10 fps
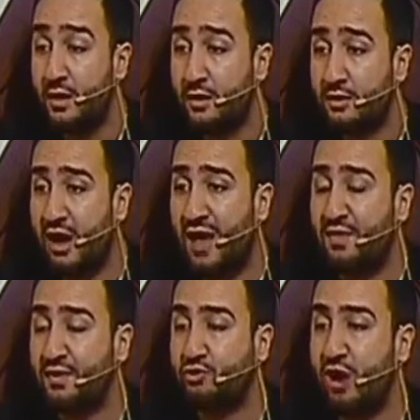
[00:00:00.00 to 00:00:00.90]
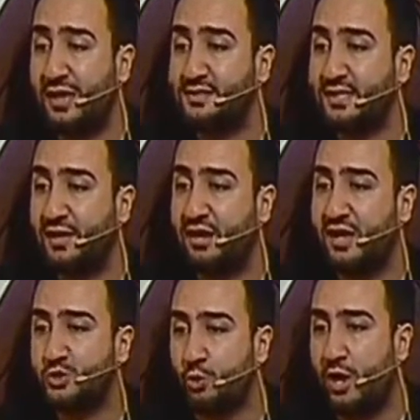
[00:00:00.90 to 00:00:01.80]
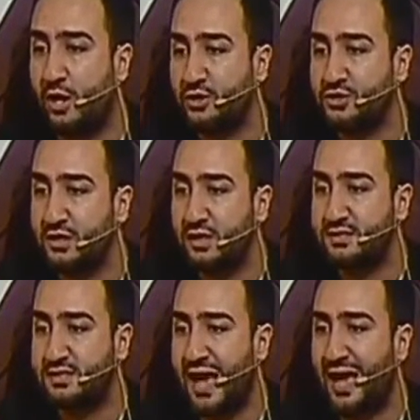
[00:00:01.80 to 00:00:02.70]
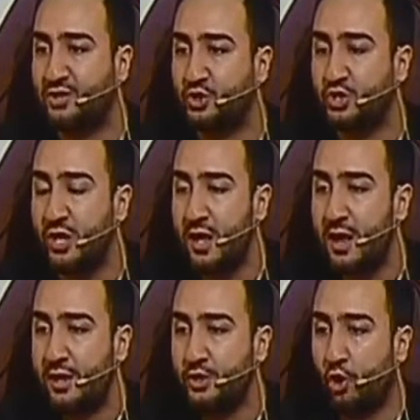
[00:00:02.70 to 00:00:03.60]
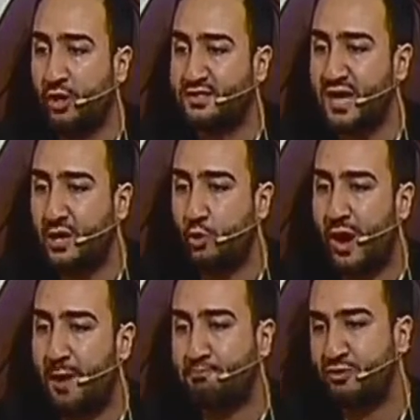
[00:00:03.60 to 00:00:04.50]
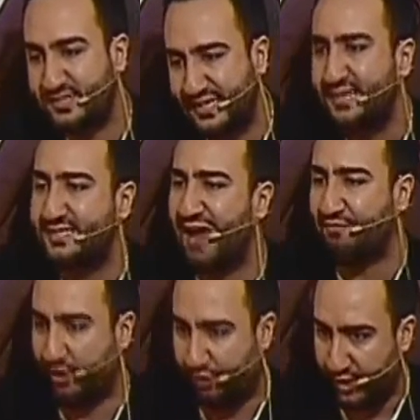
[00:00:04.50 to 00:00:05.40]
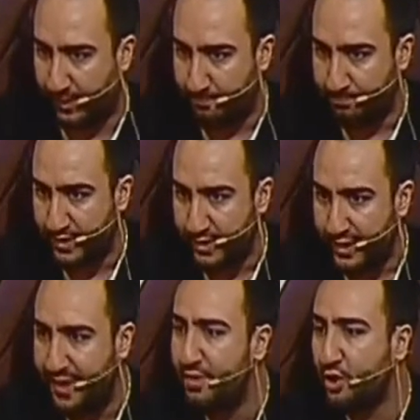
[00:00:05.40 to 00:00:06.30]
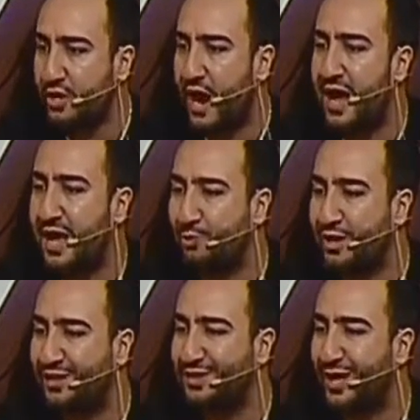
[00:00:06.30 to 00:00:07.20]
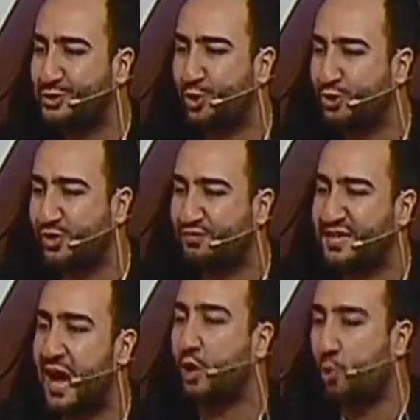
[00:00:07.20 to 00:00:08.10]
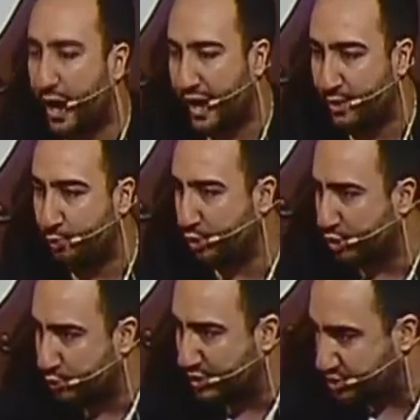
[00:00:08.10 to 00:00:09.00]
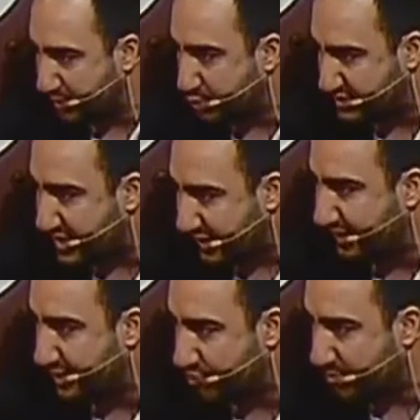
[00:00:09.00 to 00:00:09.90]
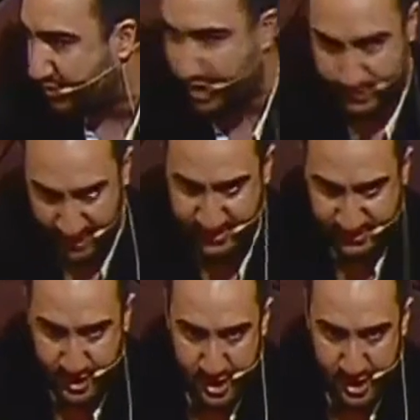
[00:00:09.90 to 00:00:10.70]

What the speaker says: Rather, the criteria is what? Is that your taqwa precedes everything. In the Quran, when Allah talks of taqwa, we all want to be muttaqeen in Ramadan, yes?